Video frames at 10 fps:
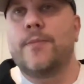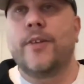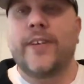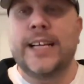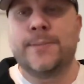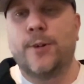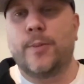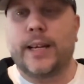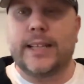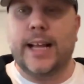my
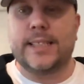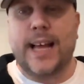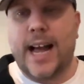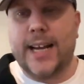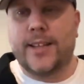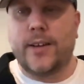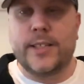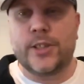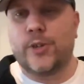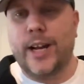Facebook gets hacked. I
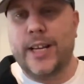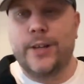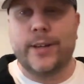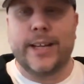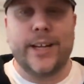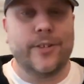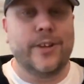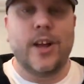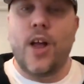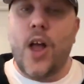just create a new account.